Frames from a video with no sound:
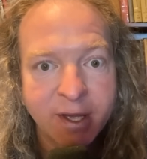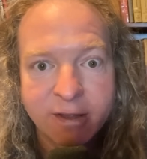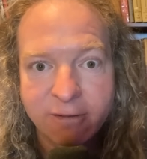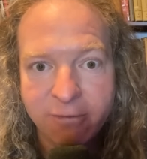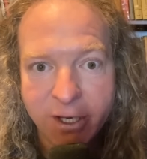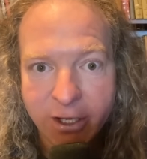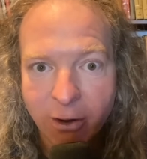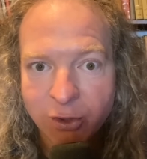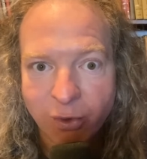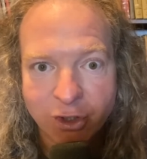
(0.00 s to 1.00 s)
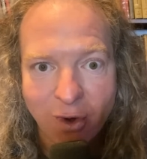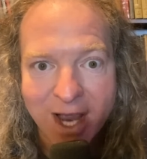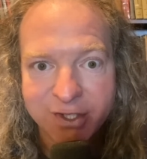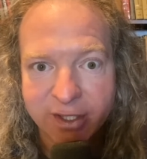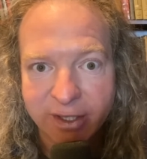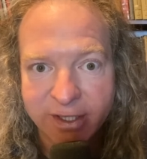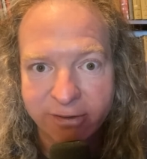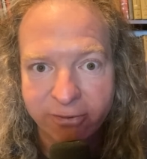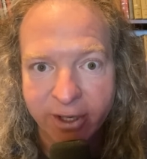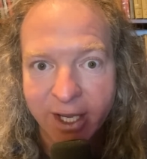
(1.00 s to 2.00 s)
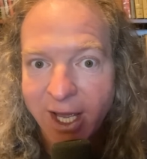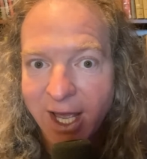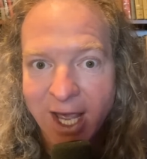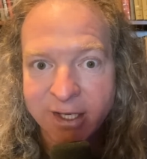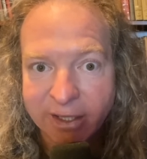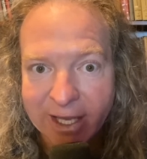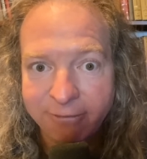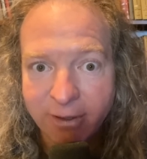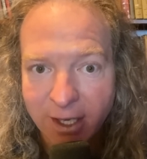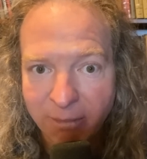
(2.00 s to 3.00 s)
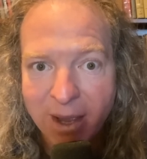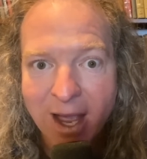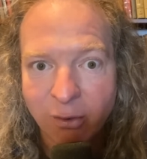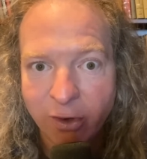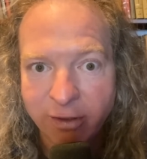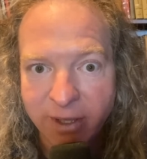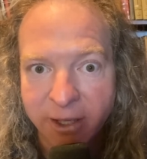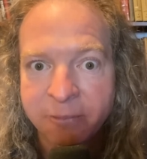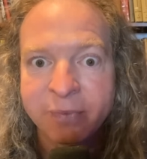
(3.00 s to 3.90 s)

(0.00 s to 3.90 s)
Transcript: The videos were drastically different, and it left an impact with me.